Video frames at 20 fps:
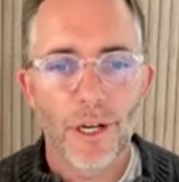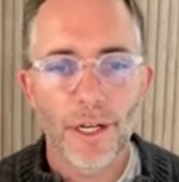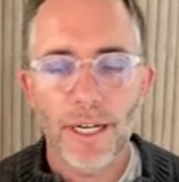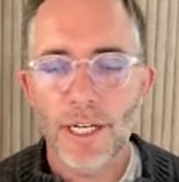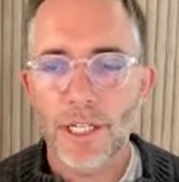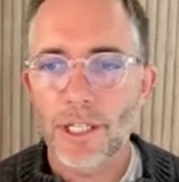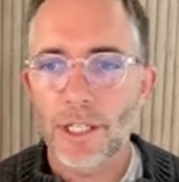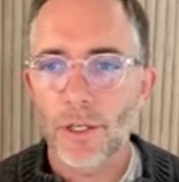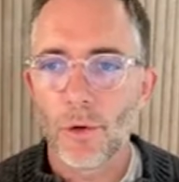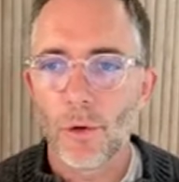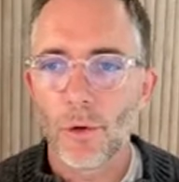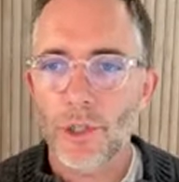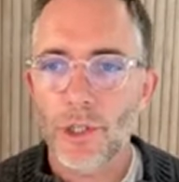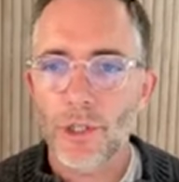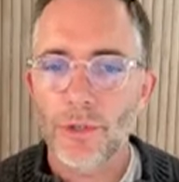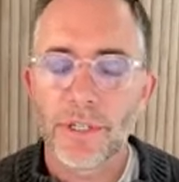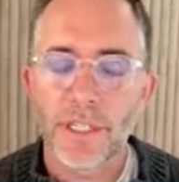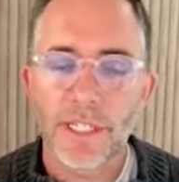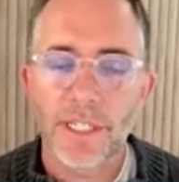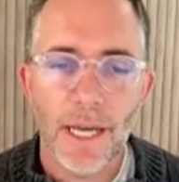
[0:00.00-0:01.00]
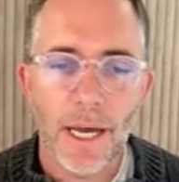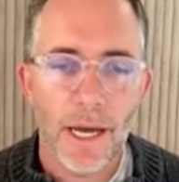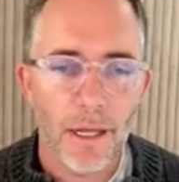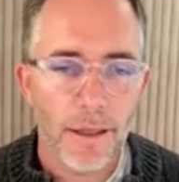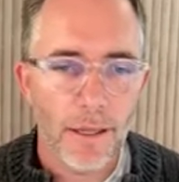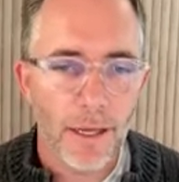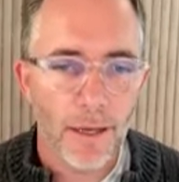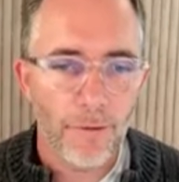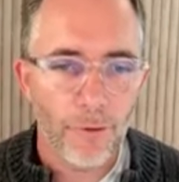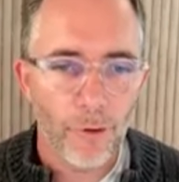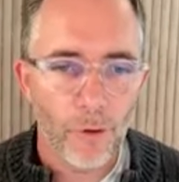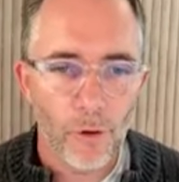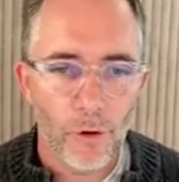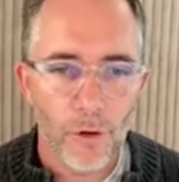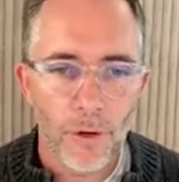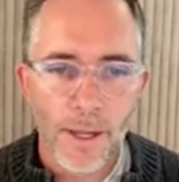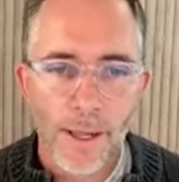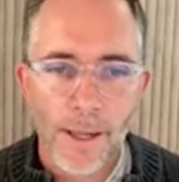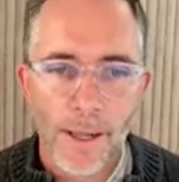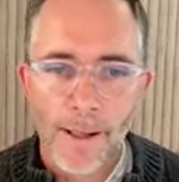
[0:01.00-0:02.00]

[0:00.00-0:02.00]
I guess the cautionary tale therefore